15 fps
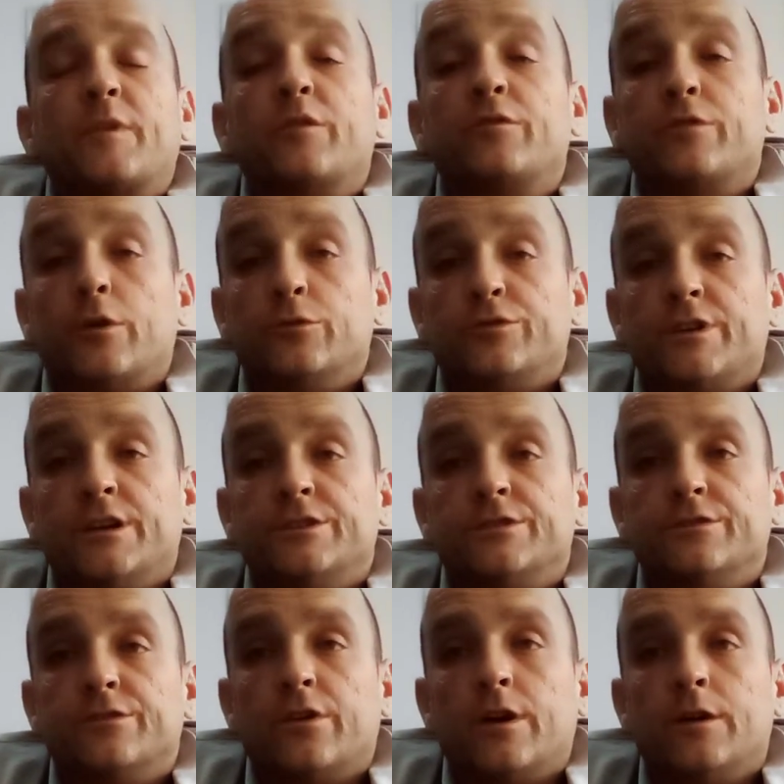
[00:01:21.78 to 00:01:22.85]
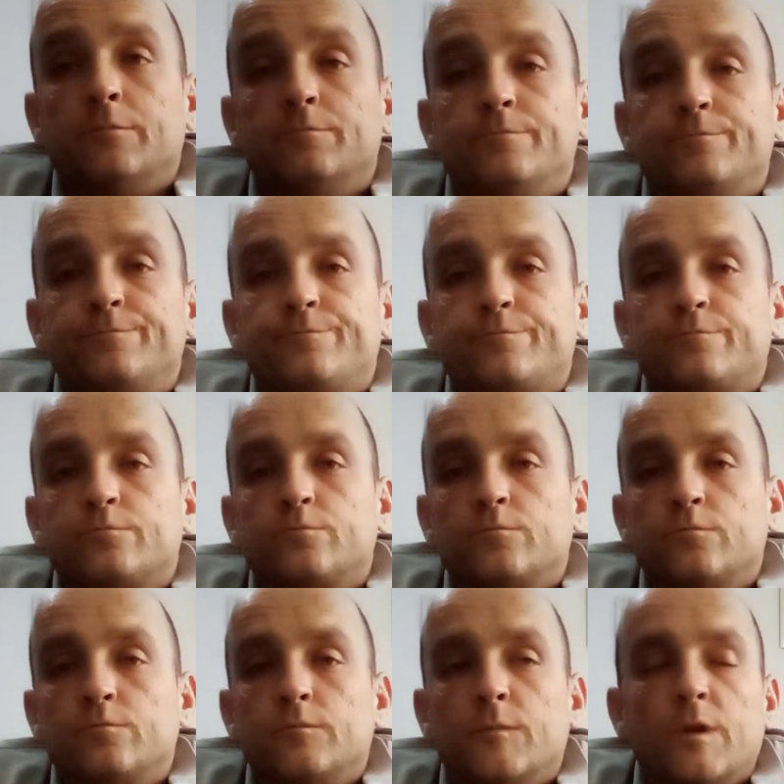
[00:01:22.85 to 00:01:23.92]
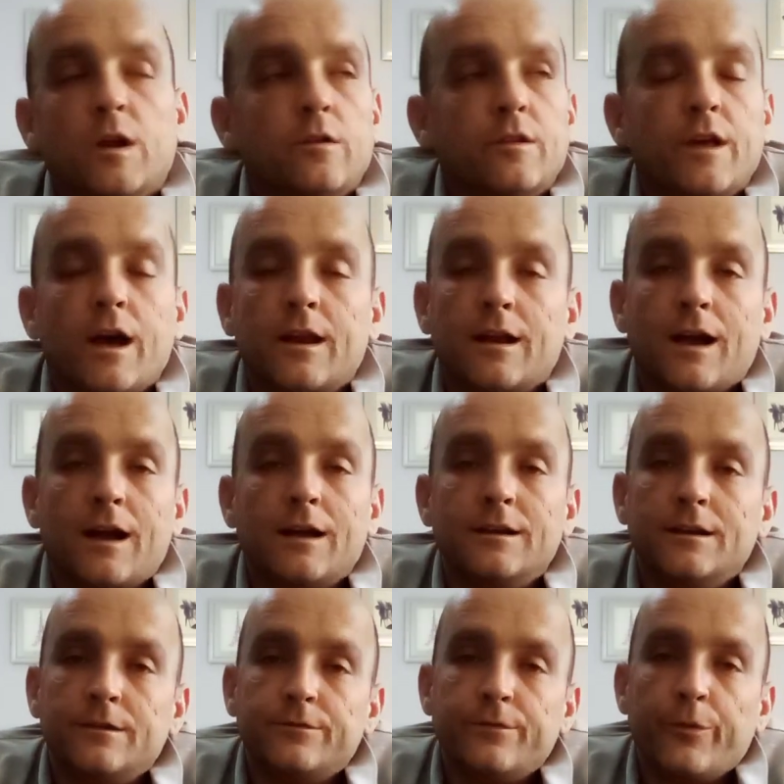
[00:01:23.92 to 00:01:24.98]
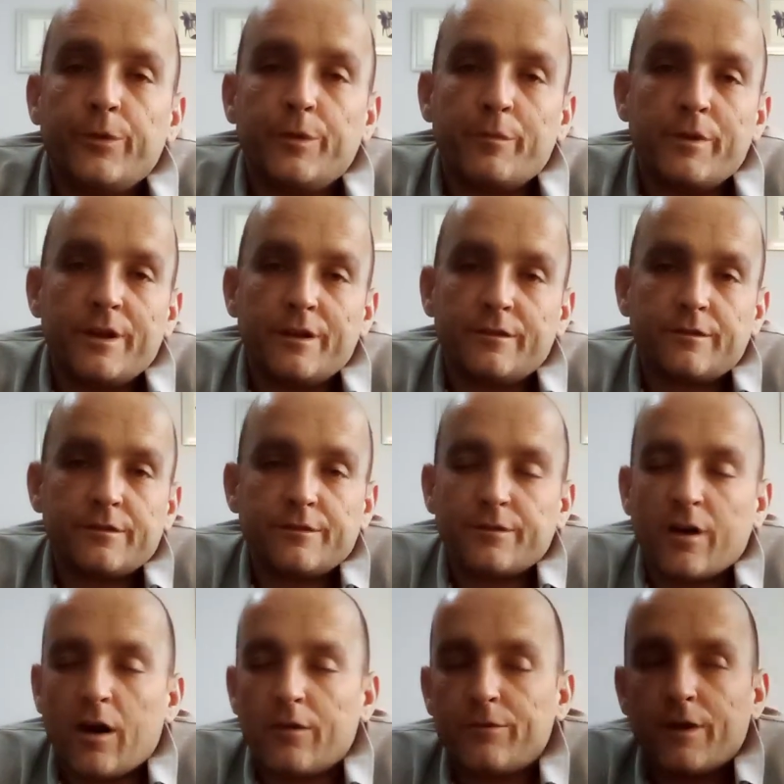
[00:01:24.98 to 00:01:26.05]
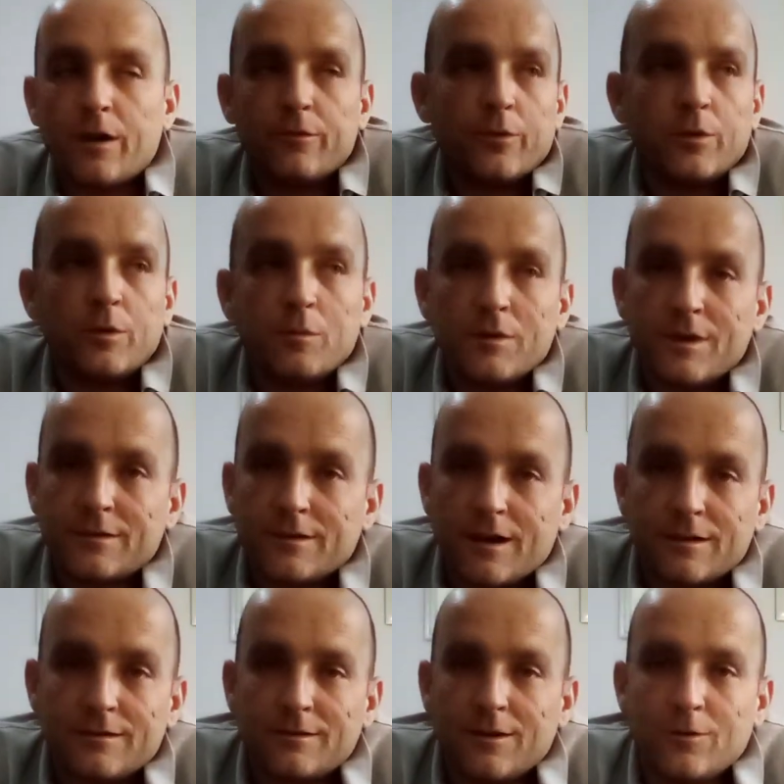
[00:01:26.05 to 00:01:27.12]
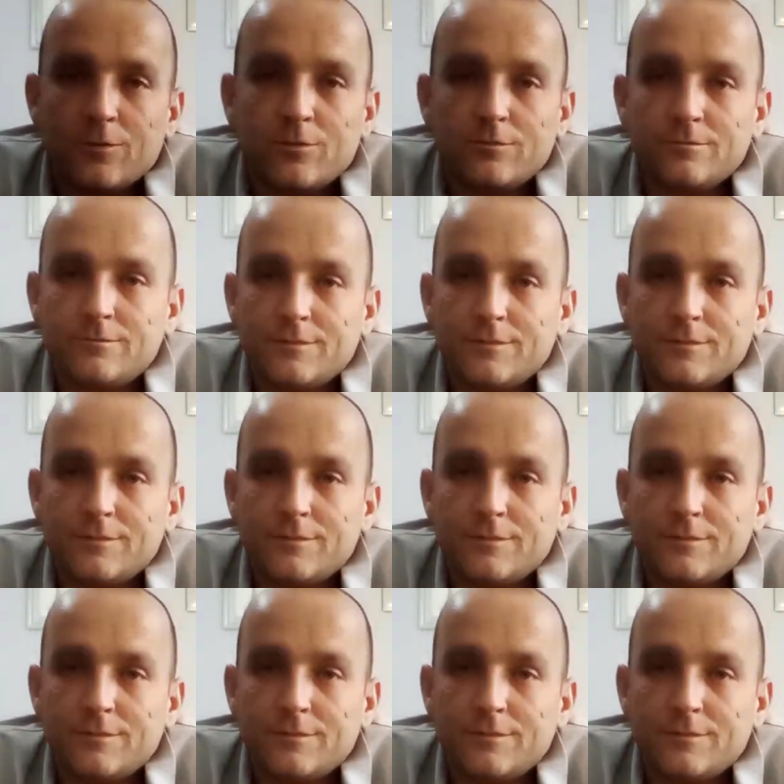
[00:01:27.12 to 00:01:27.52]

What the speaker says: Association time. You know, the allocated 40 minutes, half hour, 40 minutes out of the cell.